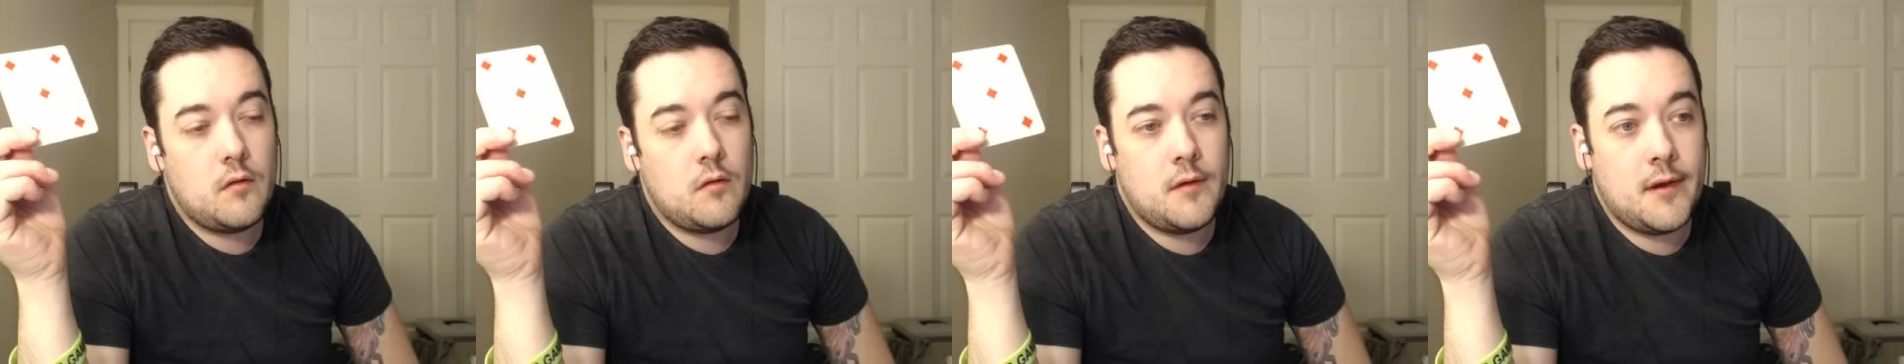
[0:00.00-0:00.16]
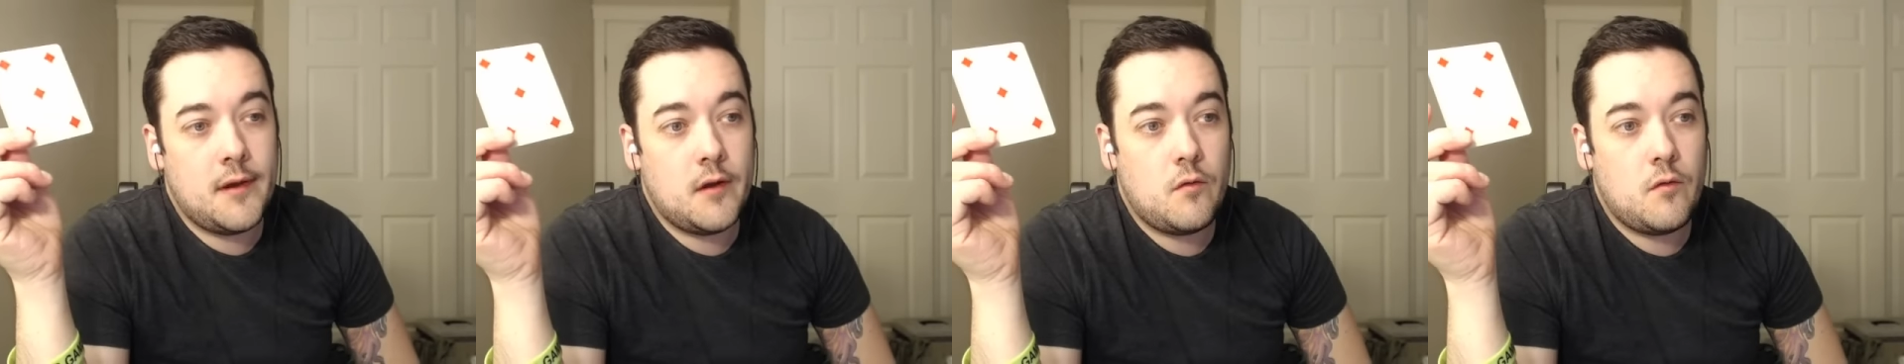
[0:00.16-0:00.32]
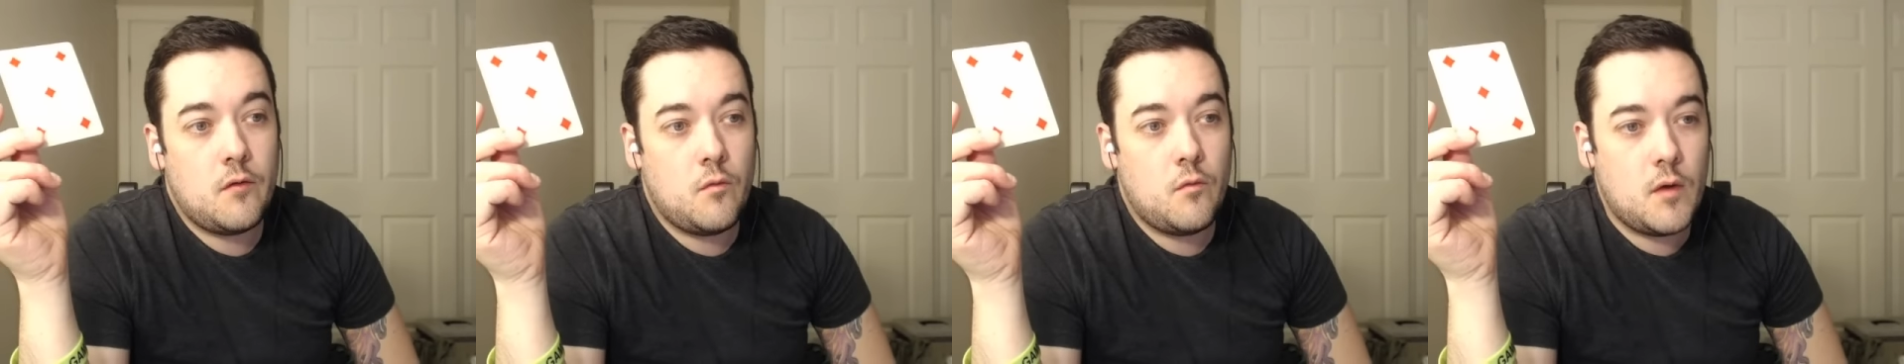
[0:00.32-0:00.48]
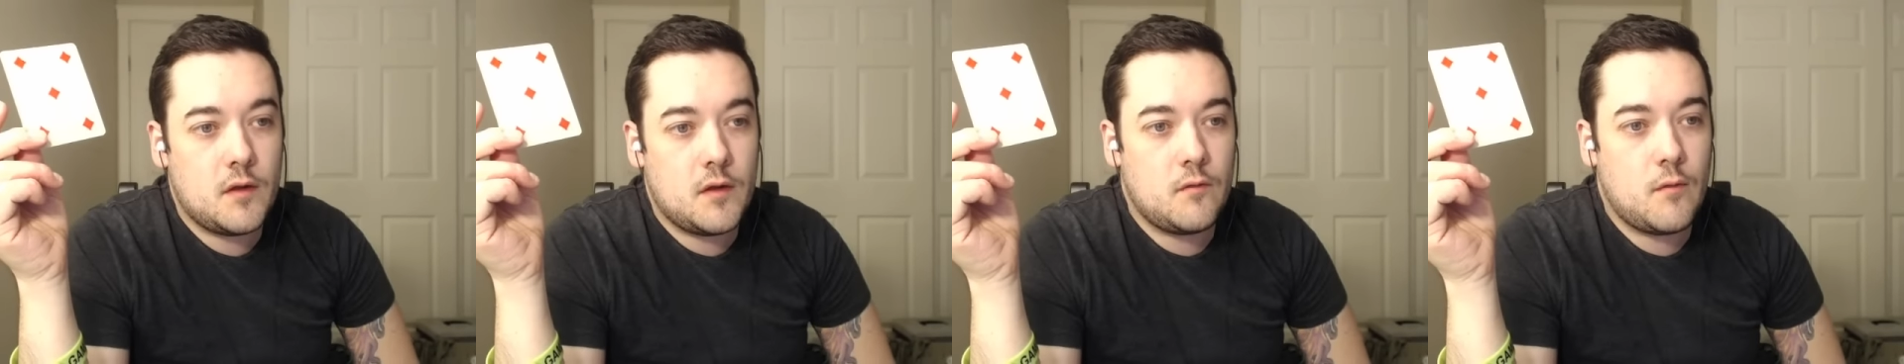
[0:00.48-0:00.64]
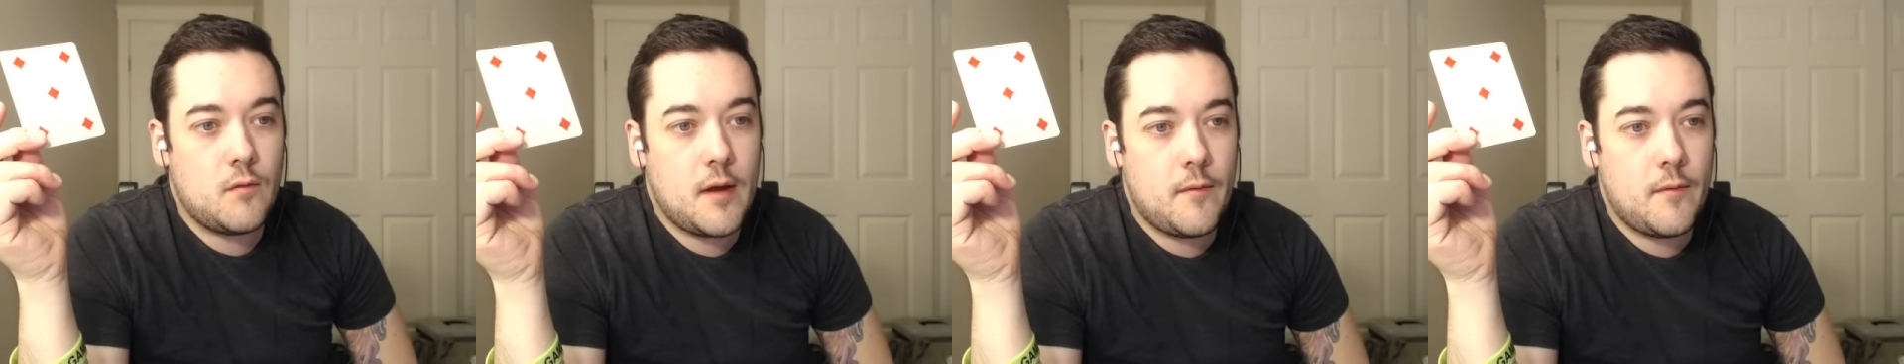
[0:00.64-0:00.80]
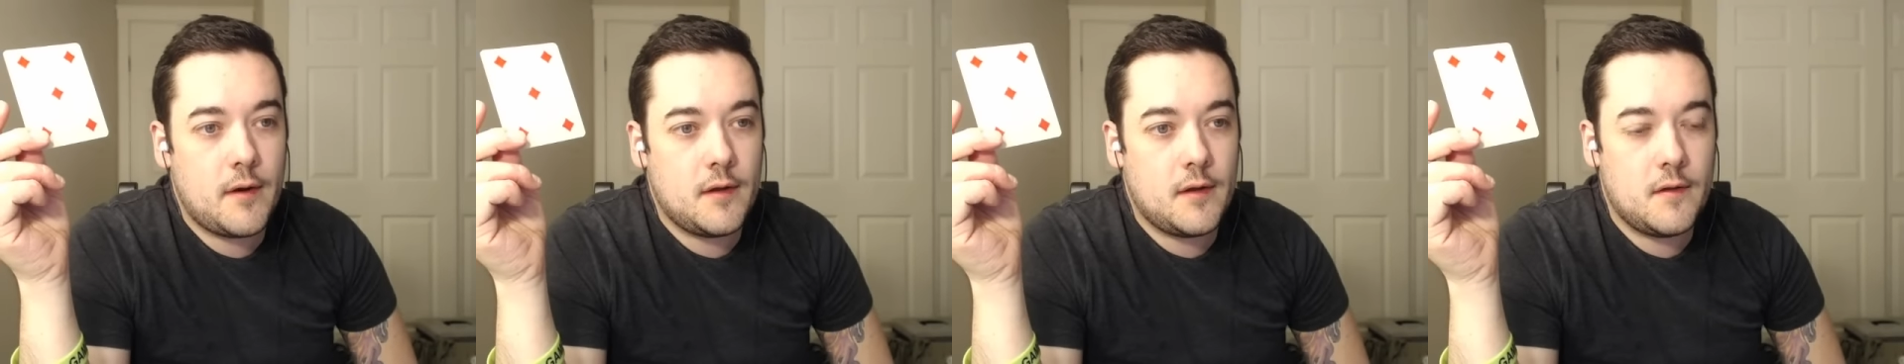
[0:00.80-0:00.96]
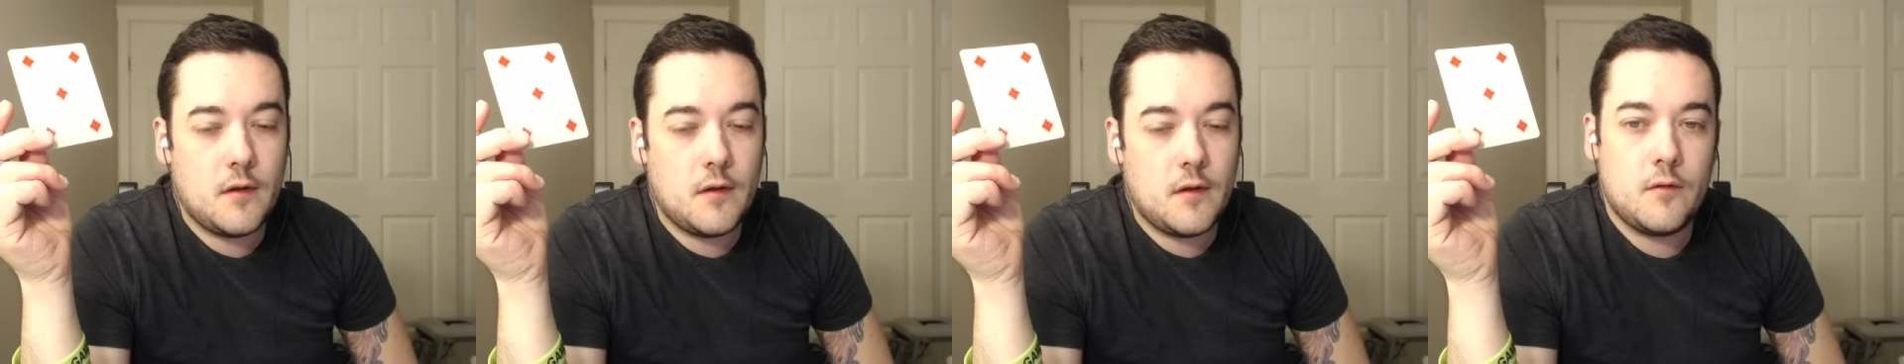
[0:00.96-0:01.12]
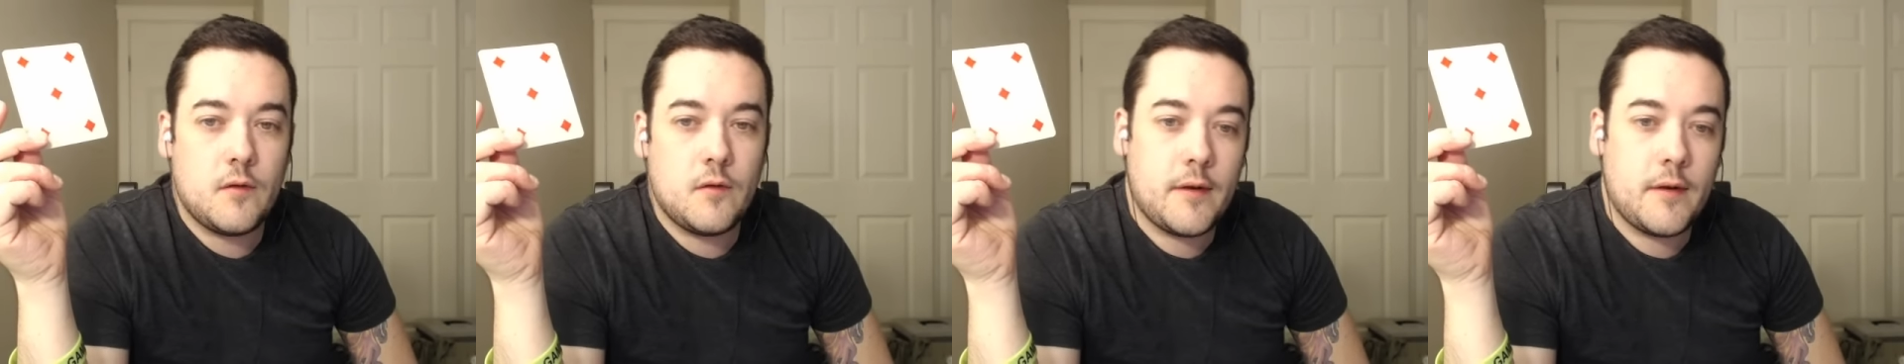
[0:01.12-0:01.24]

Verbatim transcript: you know, what do I want to do?